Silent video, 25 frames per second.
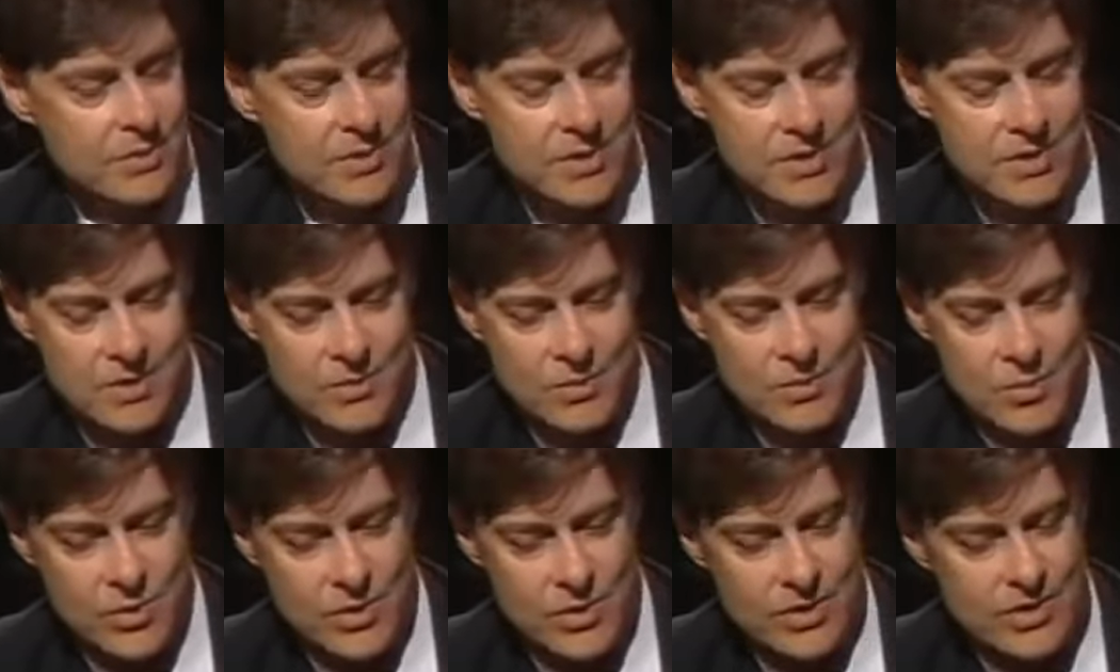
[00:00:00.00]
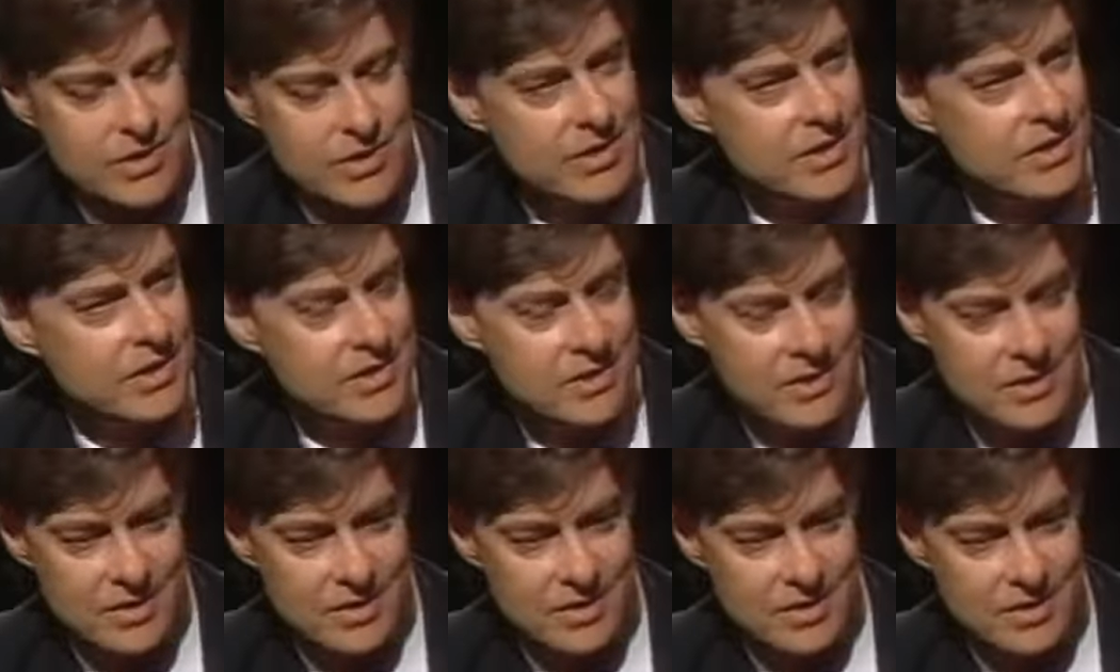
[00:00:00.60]
And we said, "What?" He said,
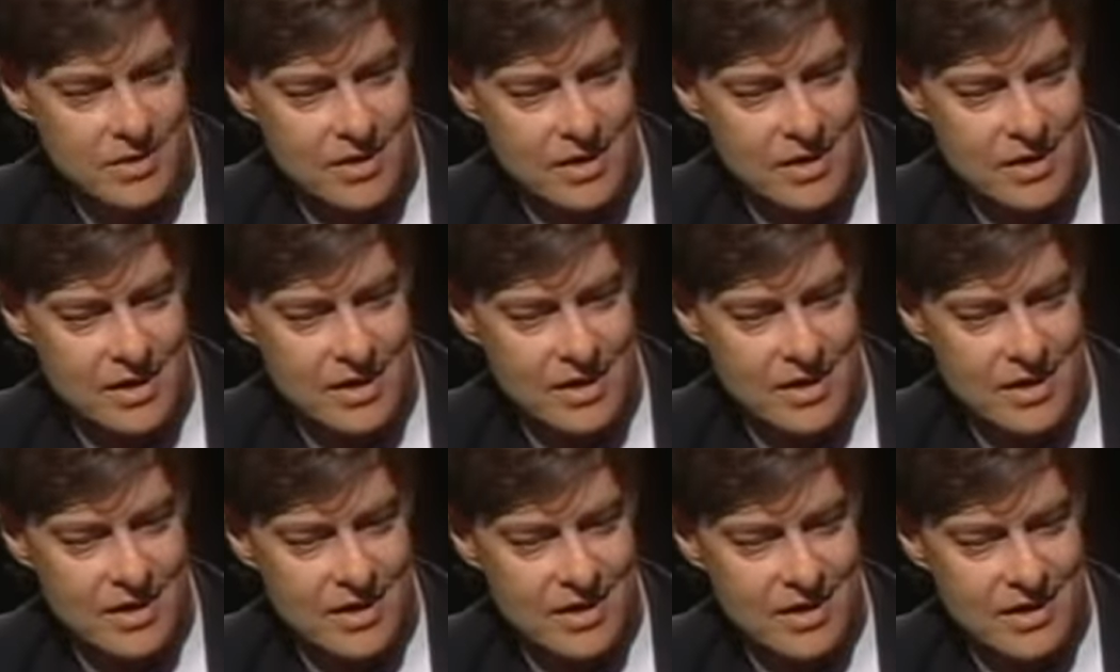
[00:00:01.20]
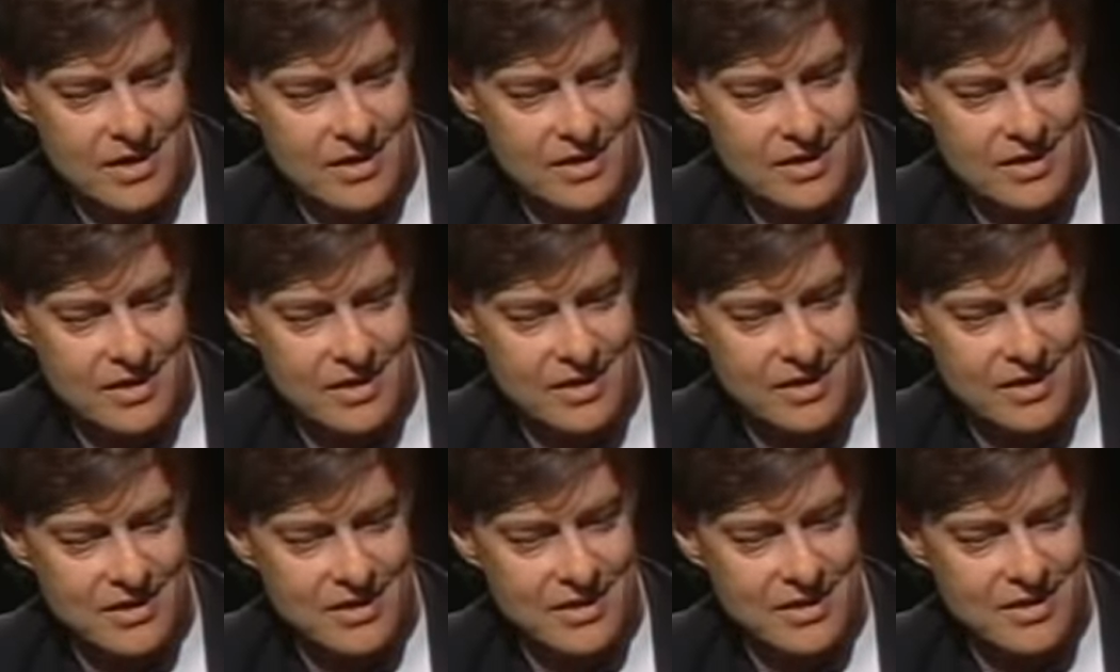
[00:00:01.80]
"It's to uh,
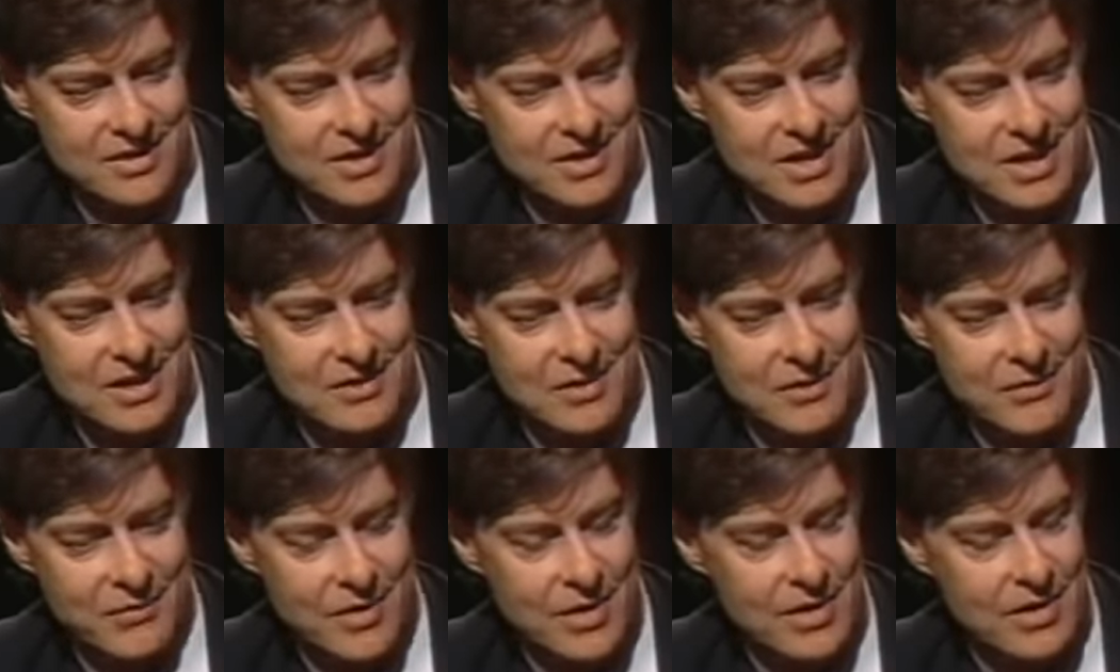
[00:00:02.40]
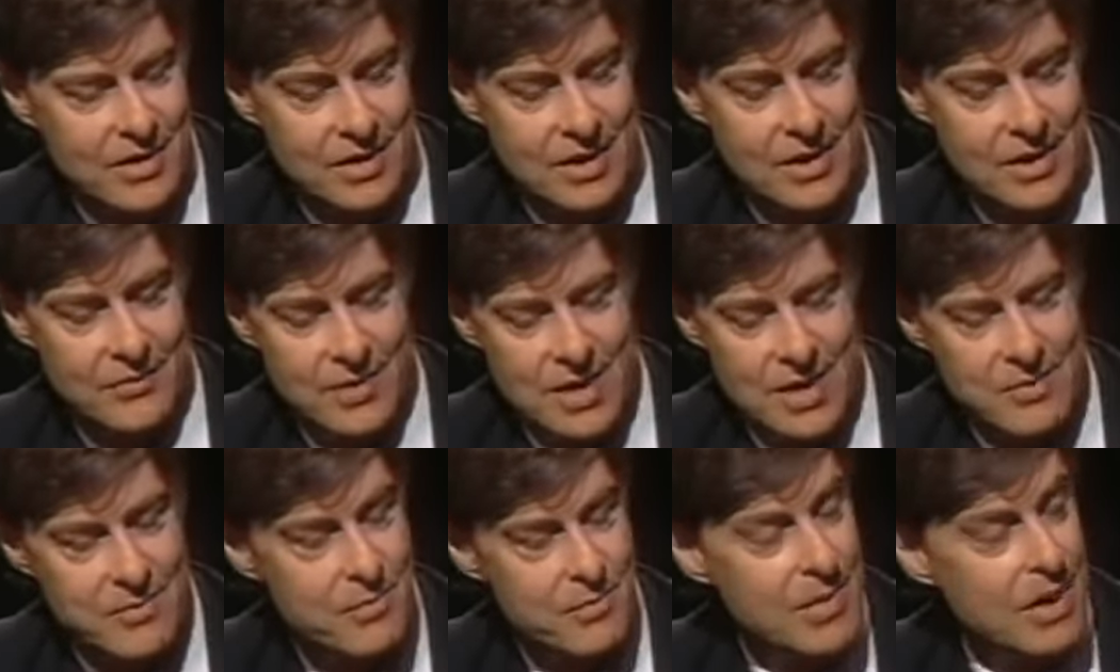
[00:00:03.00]
he said it's to give the give
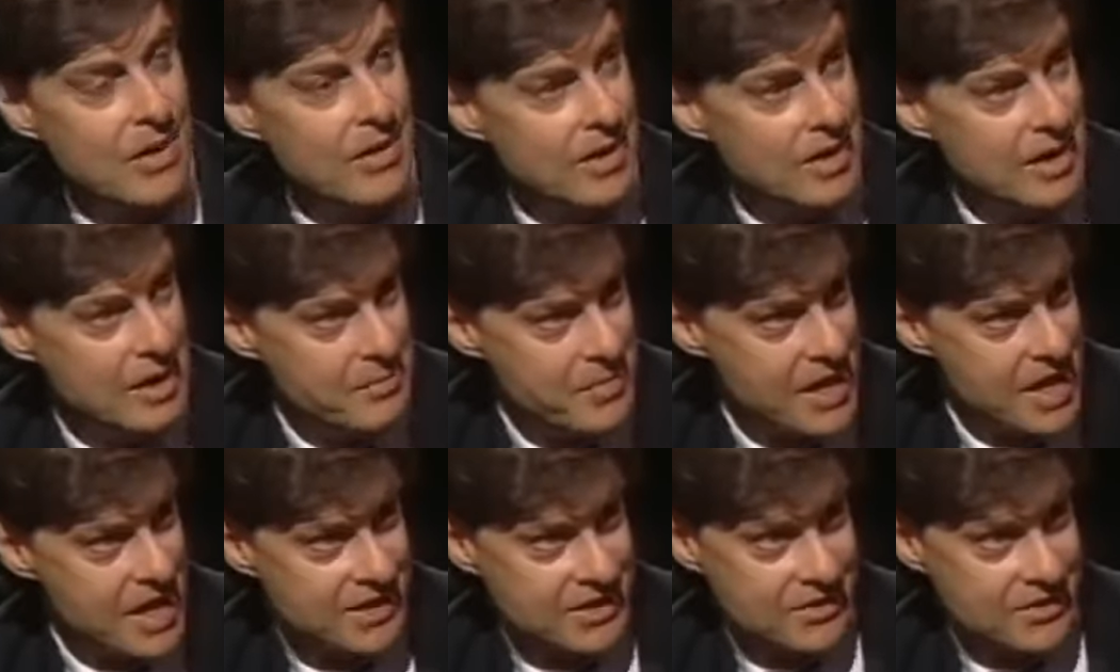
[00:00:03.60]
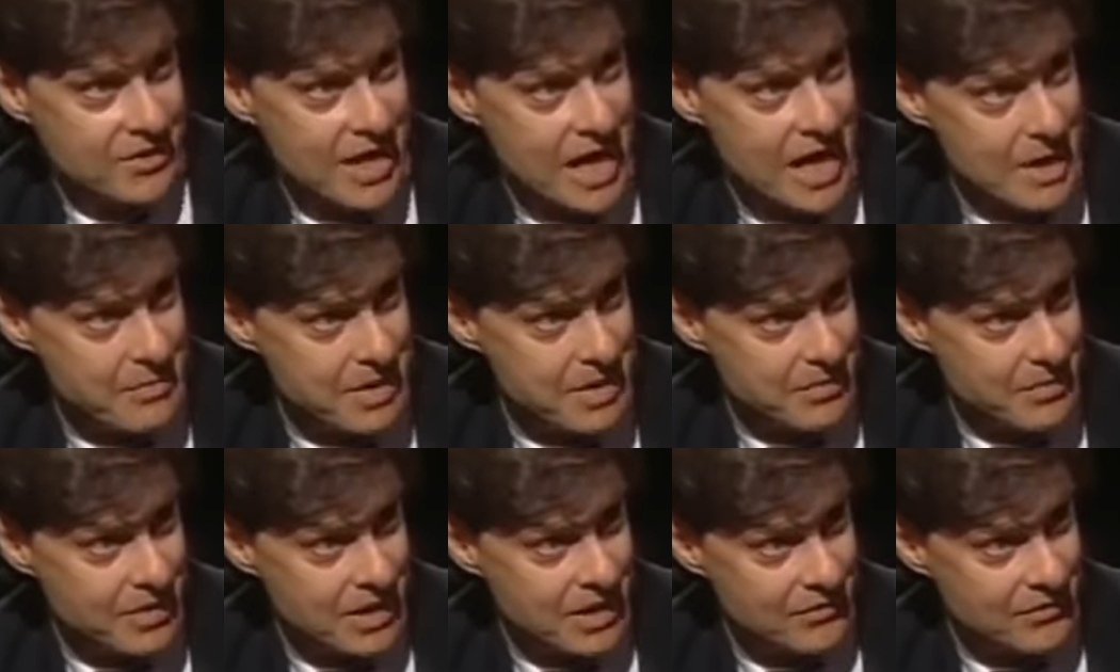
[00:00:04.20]
the American ambassador a
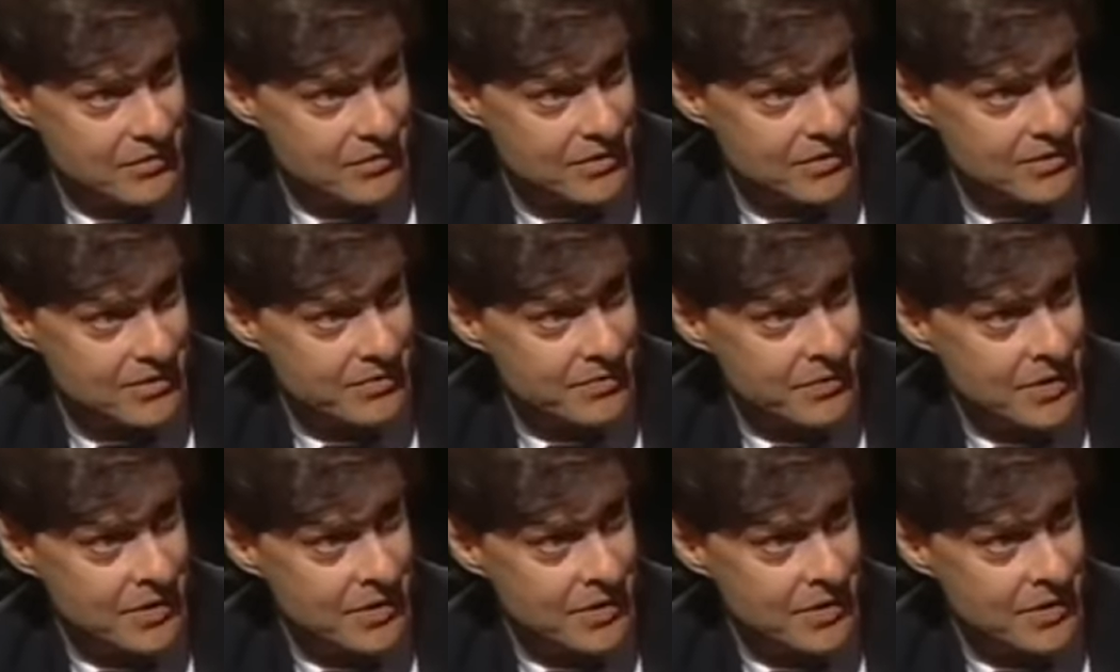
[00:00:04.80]
happy breakfast."